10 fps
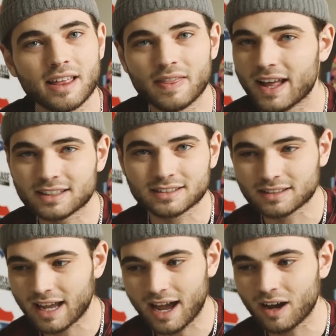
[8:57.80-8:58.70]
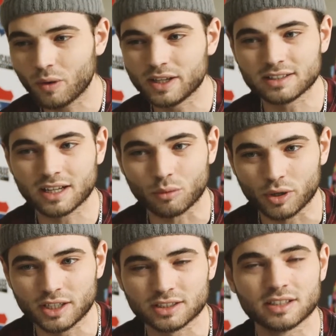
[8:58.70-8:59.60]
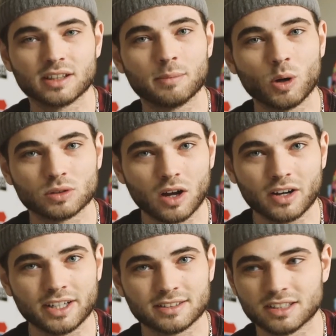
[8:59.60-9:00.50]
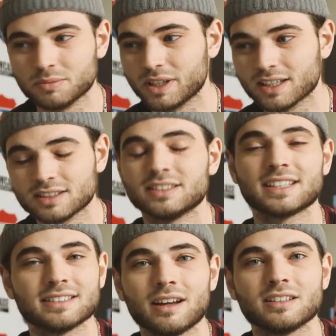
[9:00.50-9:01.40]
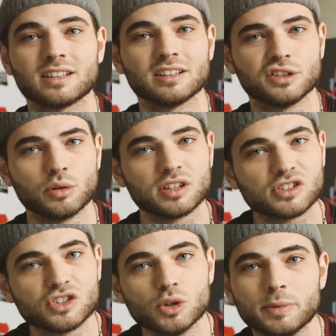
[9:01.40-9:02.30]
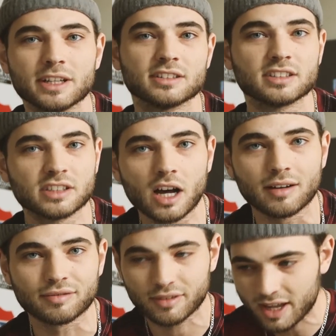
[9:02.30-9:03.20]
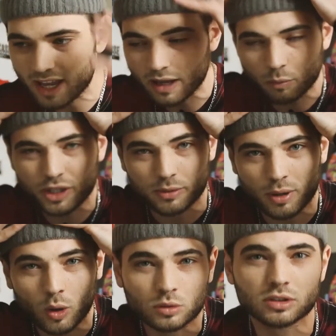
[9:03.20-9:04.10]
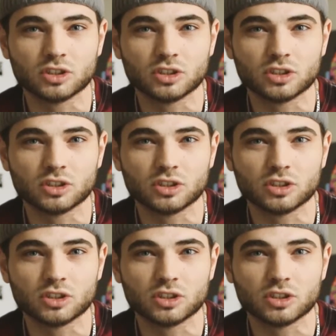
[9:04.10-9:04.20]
that's how he's going to reach the most audiences, because 6ix9ine is going to do the stupidest stuff. And when you post